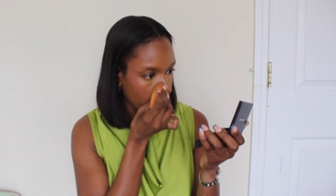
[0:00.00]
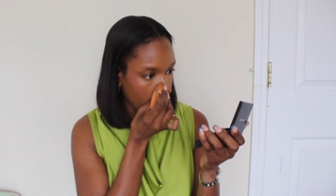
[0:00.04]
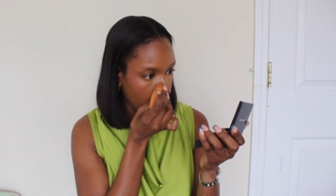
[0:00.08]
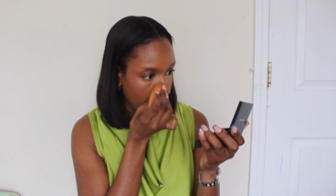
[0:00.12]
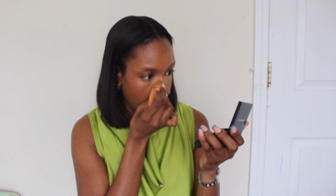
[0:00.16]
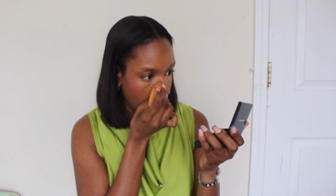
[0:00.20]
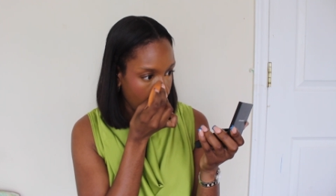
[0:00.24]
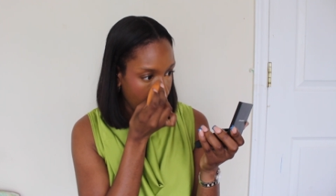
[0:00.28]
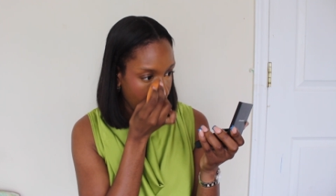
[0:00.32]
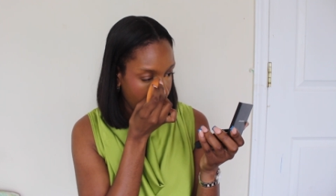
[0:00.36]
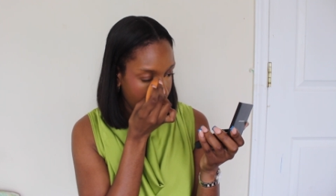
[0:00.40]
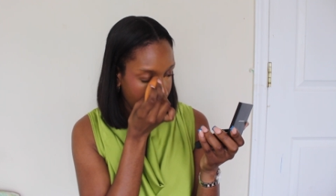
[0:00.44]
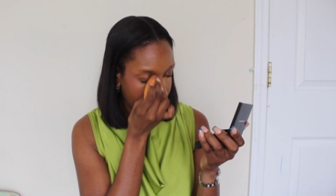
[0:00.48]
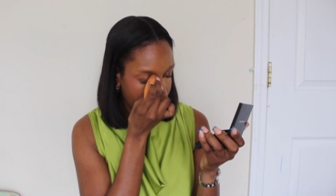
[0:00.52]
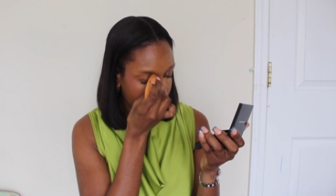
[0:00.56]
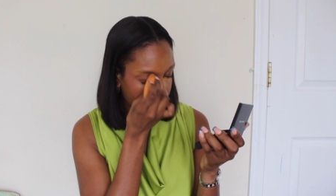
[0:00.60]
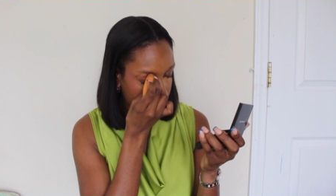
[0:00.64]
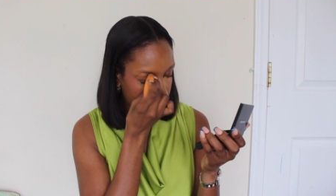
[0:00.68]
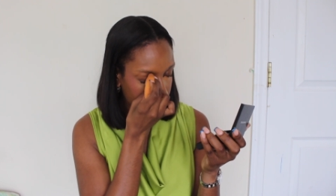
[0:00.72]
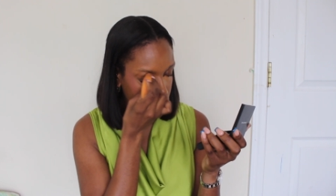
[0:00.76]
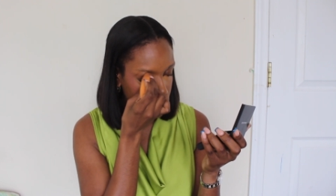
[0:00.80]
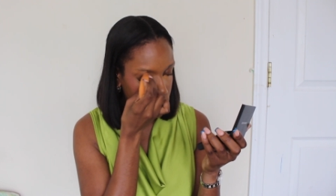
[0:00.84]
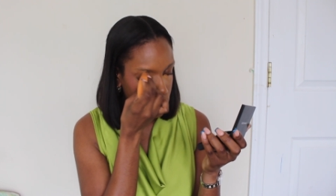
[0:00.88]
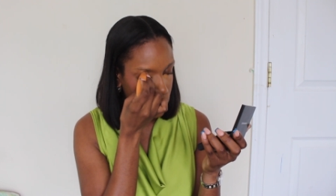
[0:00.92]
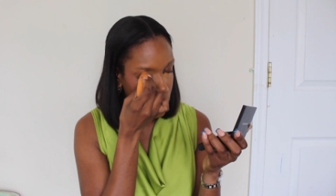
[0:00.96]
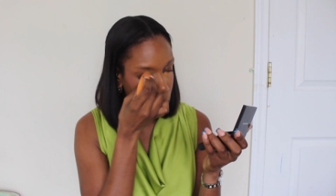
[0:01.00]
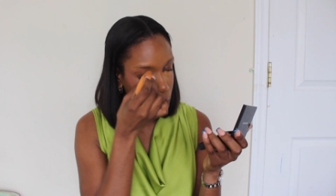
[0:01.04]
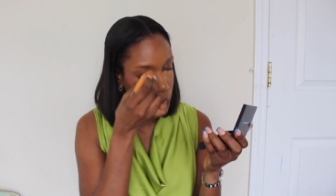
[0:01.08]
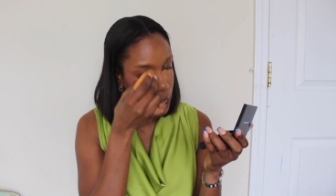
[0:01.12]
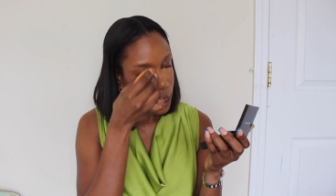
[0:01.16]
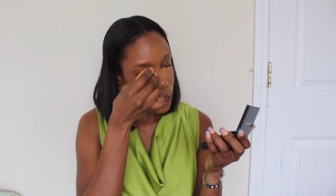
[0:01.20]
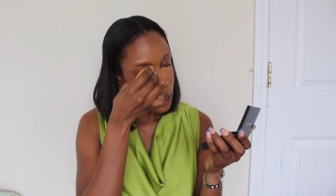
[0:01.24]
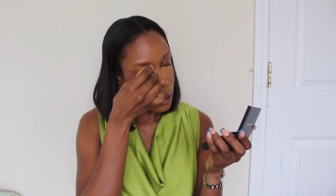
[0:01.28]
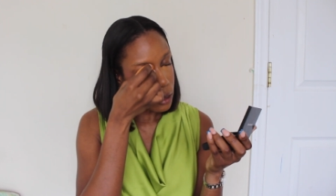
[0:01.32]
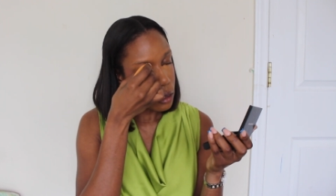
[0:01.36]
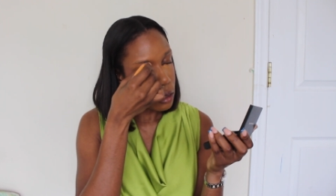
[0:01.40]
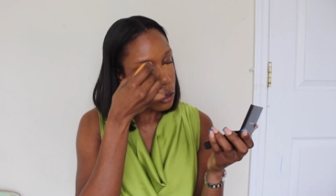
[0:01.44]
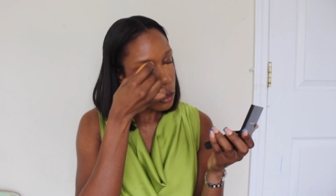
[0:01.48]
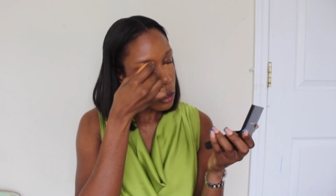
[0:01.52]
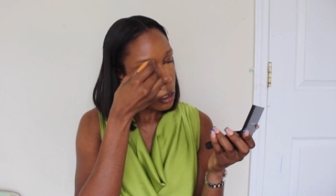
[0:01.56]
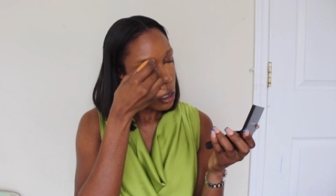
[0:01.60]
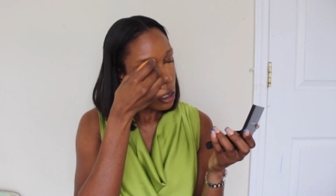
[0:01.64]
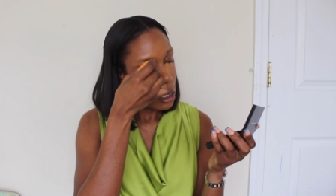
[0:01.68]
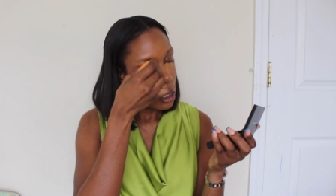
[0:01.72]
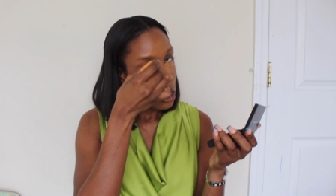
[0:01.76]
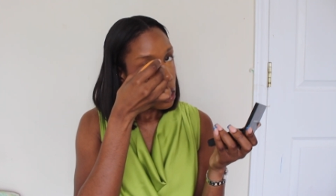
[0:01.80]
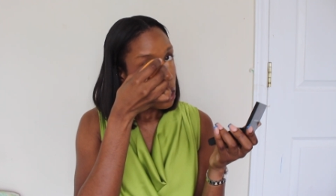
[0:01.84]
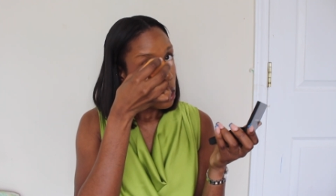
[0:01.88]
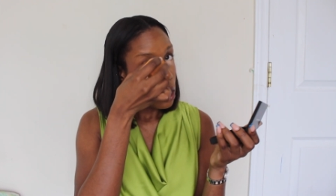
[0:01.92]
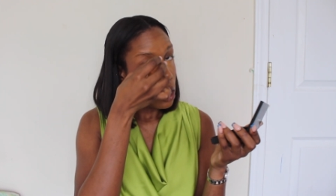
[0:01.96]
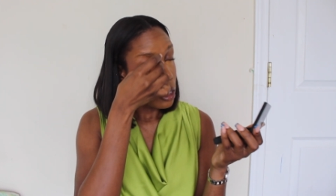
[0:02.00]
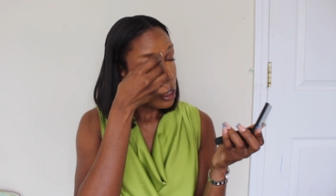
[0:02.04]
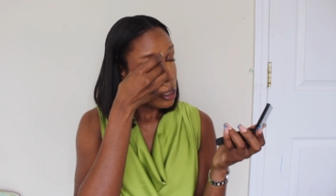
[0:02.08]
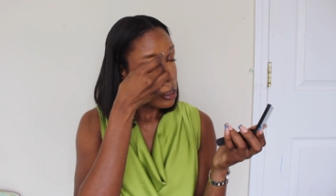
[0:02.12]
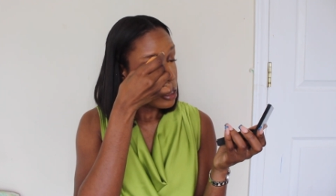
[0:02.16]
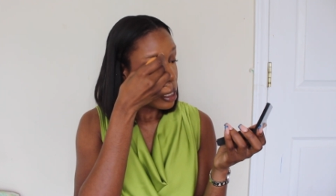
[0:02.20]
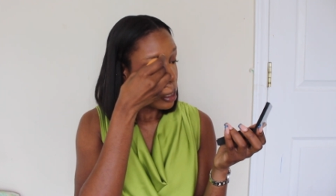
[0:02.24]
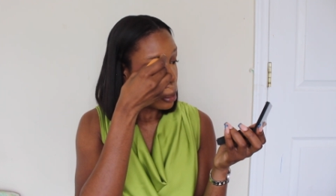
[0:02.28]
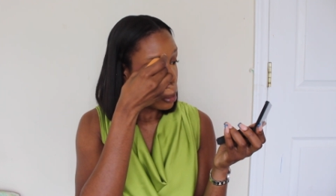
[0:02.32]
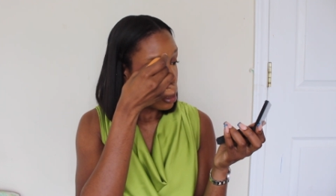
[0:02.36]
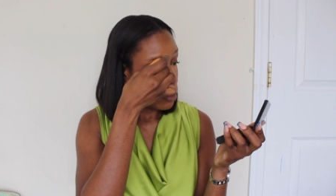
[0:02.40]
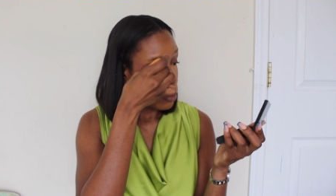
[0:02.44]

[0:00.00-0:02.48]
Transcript: No harsh lines. You can take it